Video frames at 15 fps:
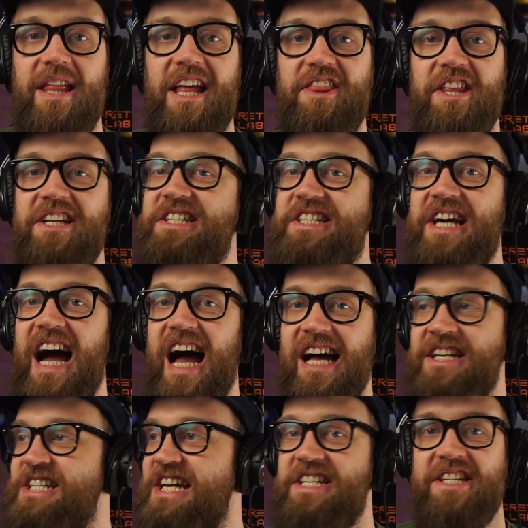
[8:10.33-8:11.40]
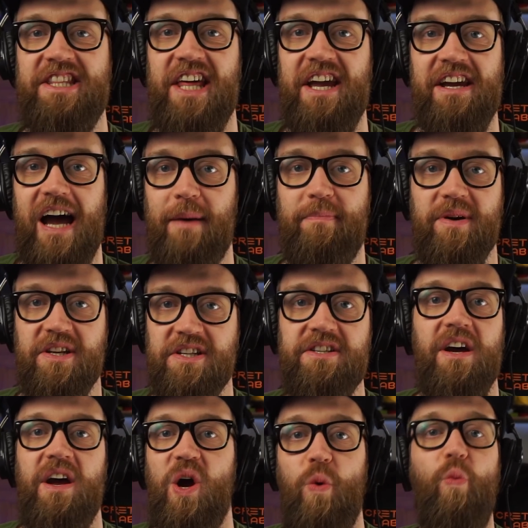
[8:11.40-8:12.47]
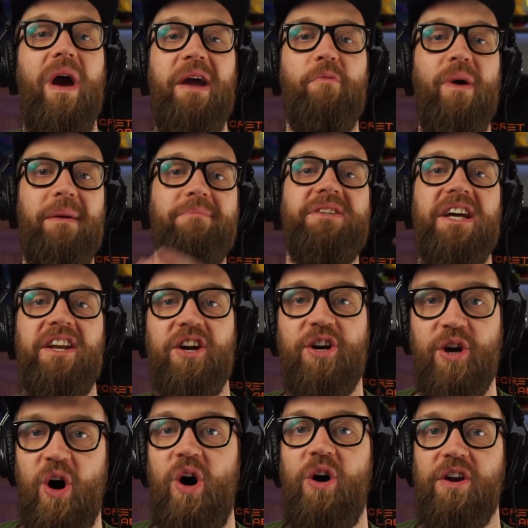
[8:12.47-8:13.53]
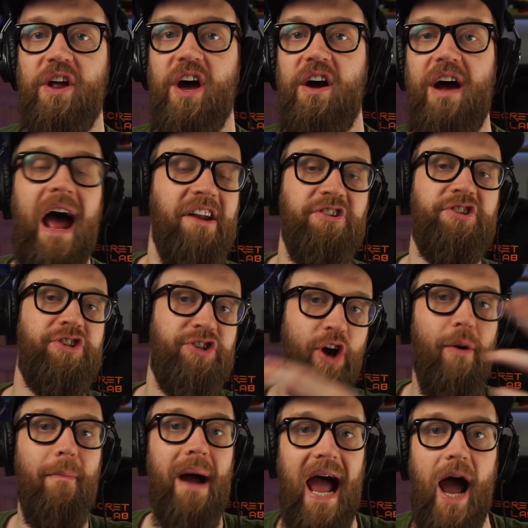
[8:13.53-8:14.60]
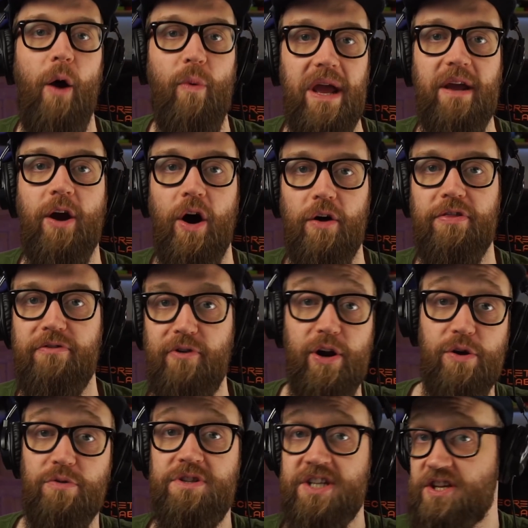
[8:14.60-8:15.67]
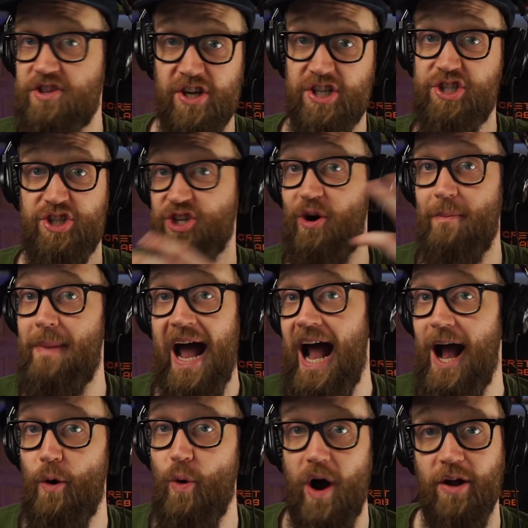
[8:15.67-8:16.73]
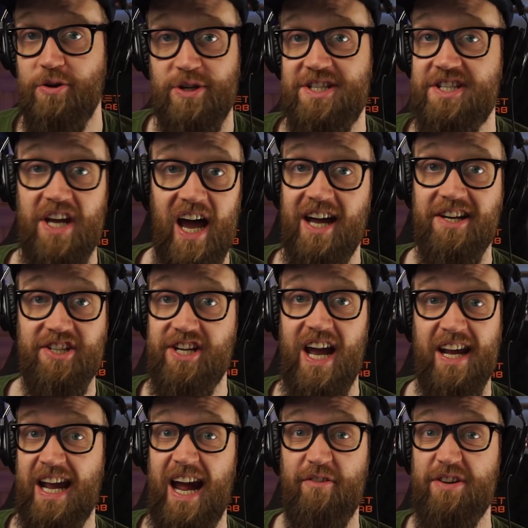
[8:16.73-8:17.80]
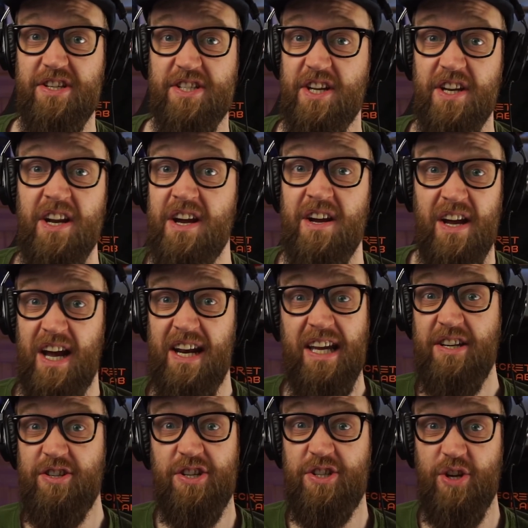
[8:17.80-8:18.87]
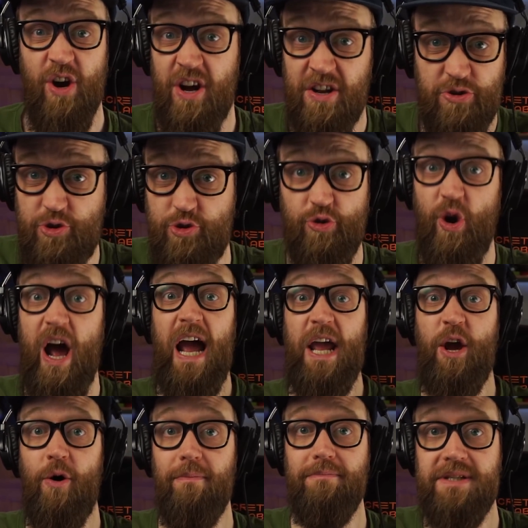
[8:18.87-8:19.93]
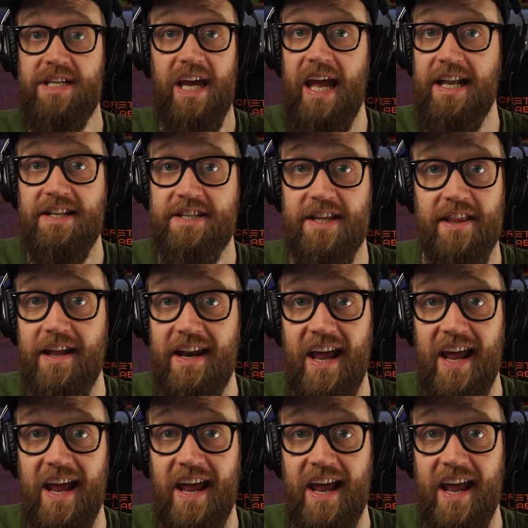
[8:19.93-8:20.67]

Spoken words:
then the darndest thing happened. We whipped in a corner and somehow it got through to the somehow onside Jack Harrison, and he just sort of dry humped it into the